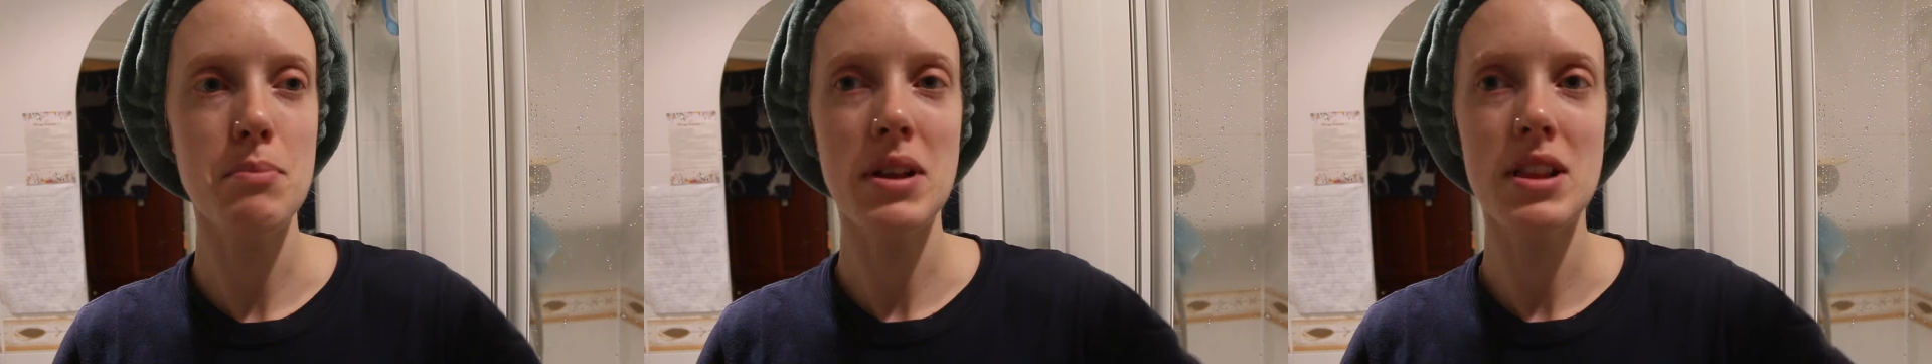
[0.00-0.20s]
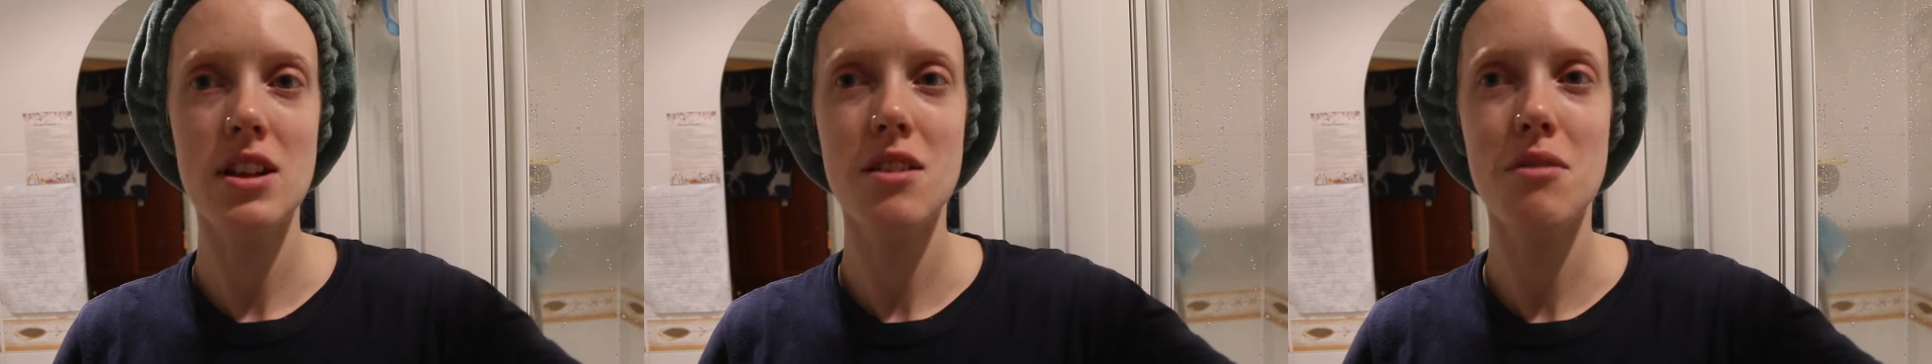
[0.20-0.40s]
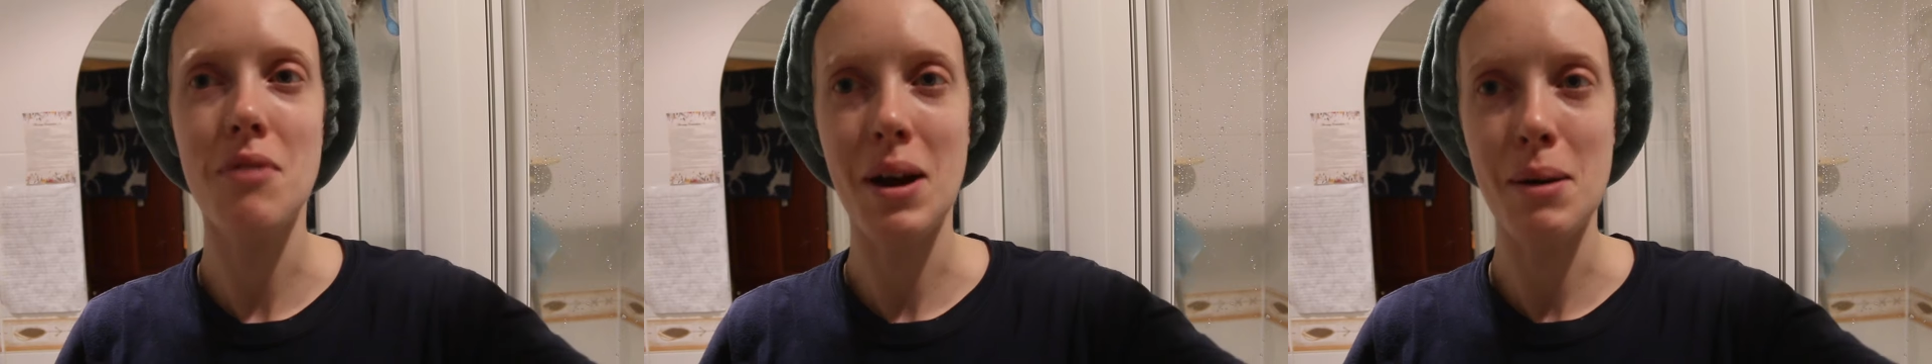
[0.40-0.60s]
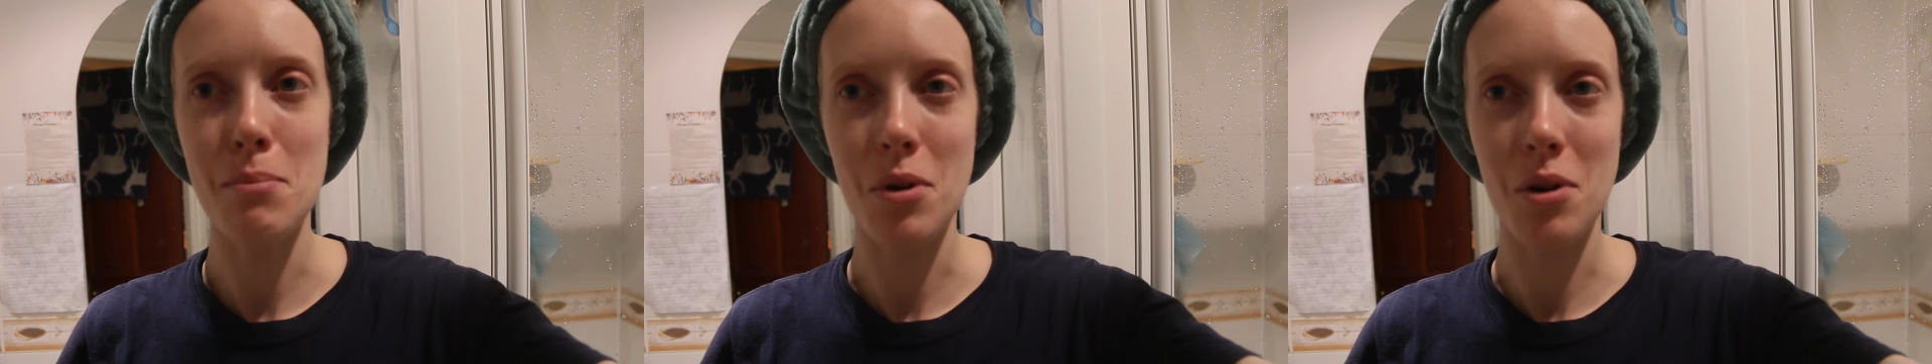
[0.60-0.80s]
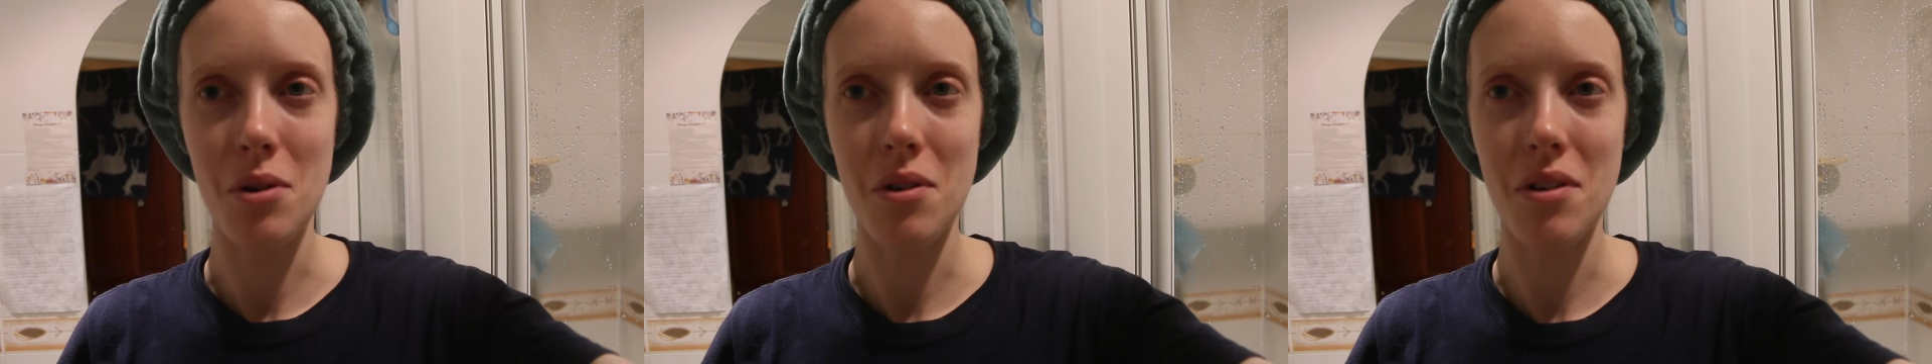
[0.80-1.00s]
my little
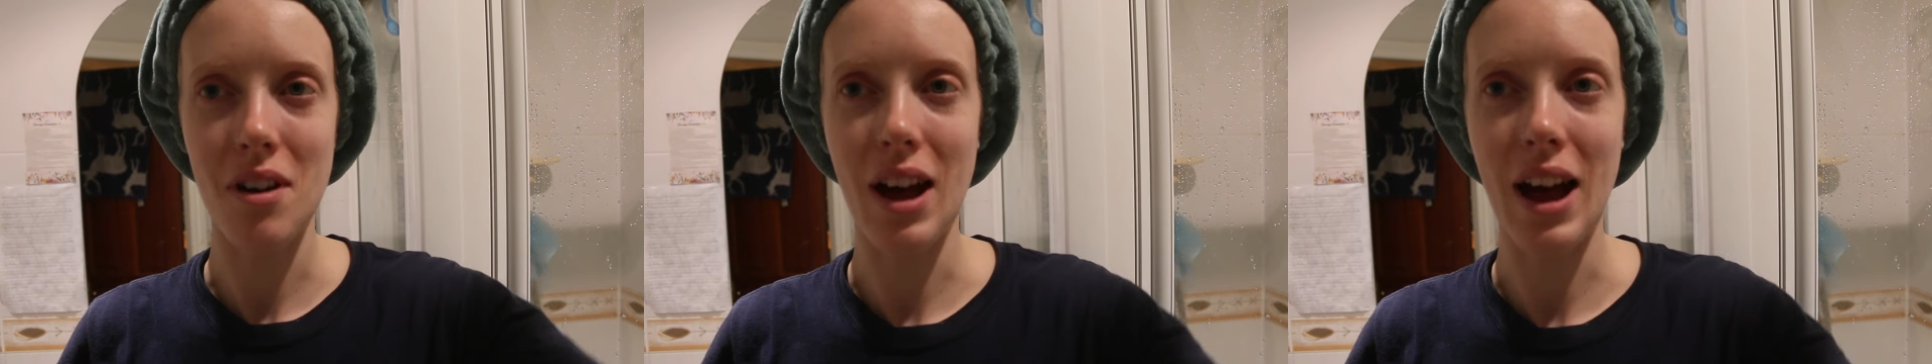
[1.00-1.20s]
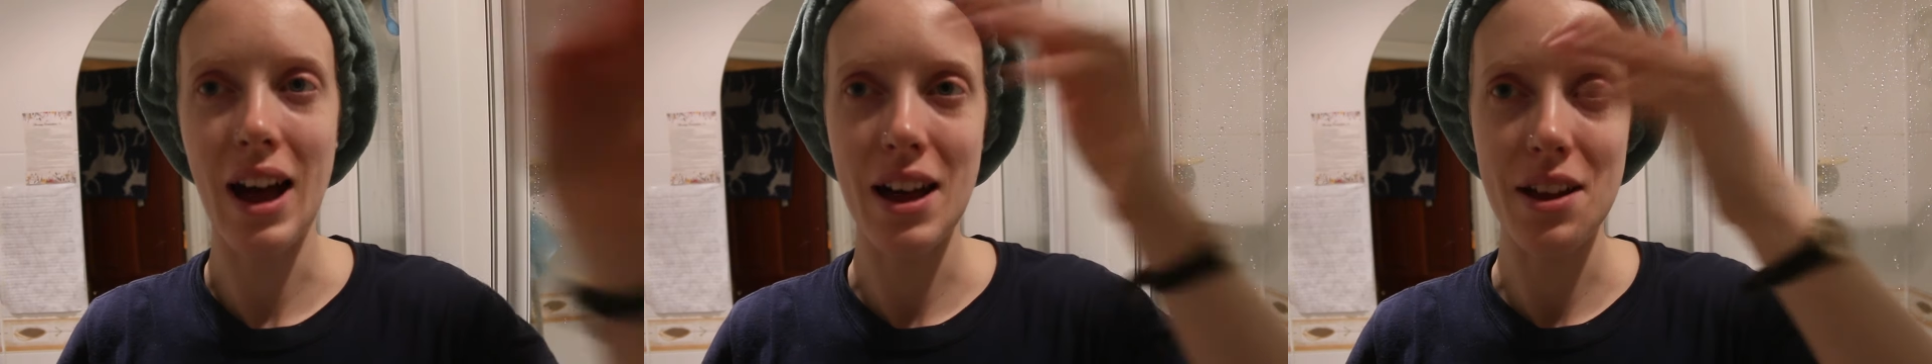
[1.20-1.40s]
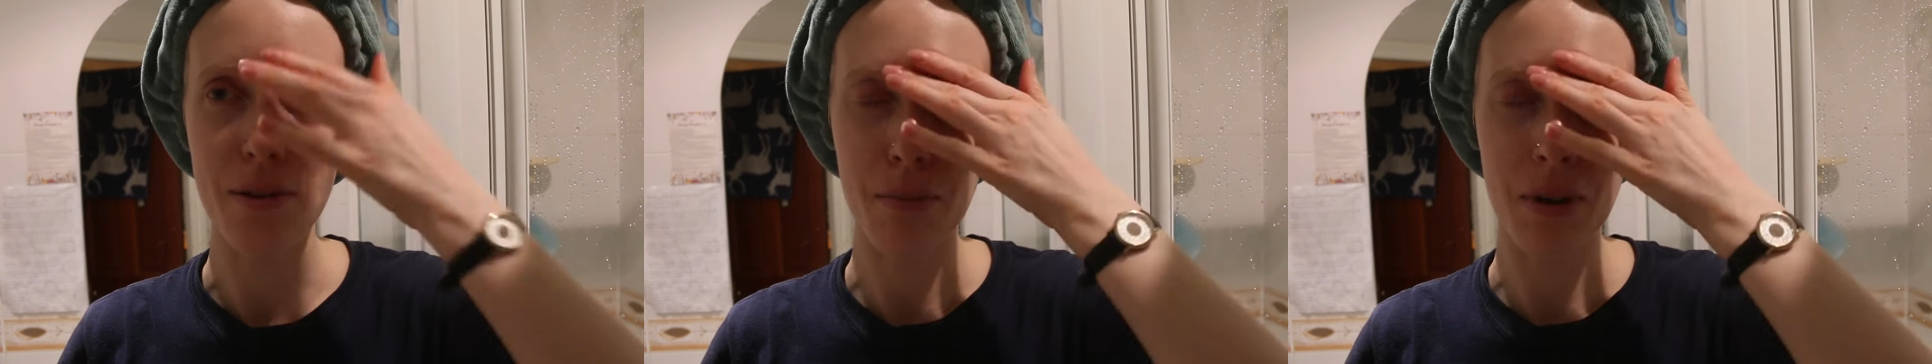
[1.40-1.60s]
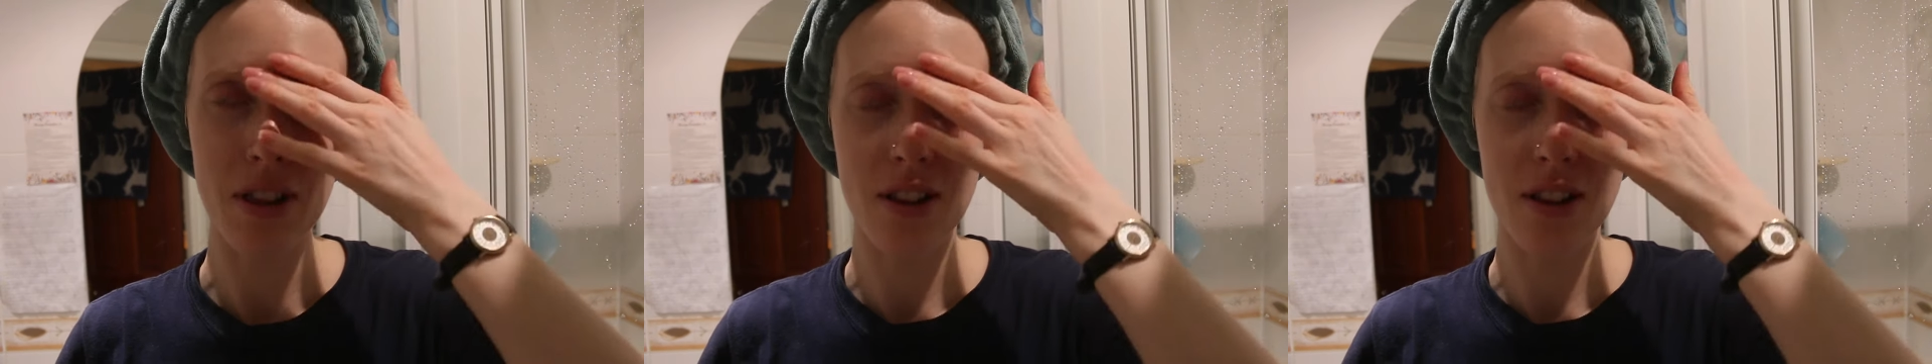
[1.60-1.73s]
ramble and my